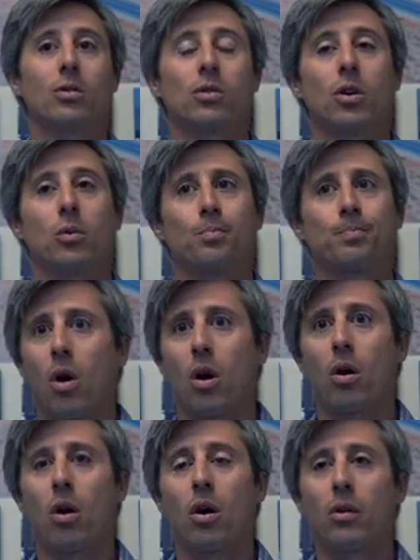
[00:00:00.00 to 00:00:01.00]
So
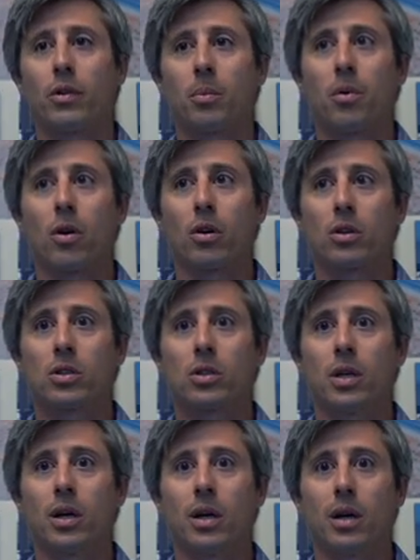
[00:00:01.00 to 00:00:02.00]
our RV
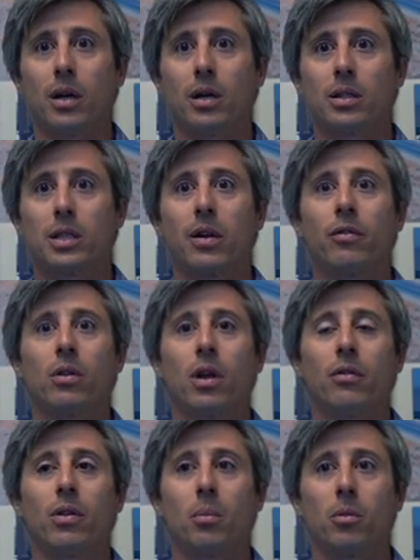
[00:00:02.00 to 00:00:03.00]
parks, several
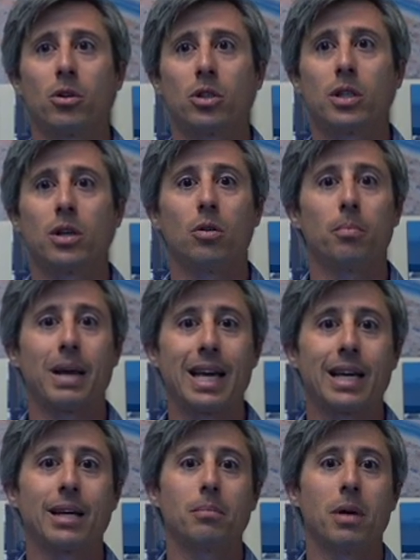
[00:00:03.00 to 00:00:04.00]
of them are still
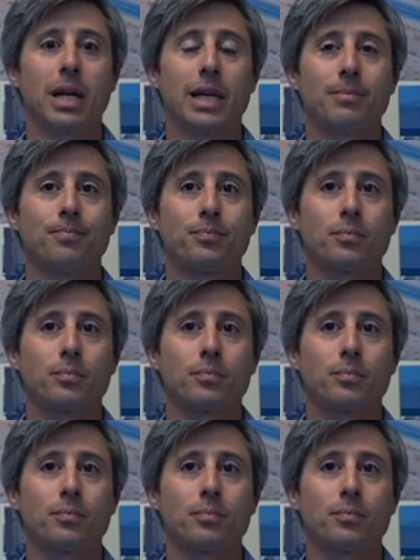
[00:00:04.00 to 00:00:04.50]
making money,